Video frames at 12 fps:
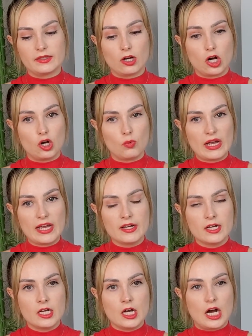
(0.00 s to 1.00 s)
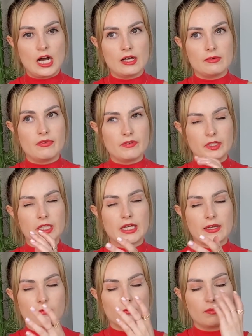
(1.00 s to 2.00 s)
the hallway. I
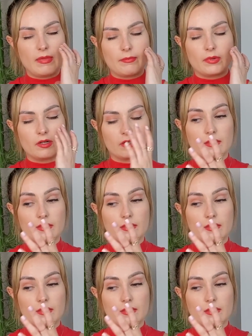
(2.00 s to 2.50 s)
vividly remember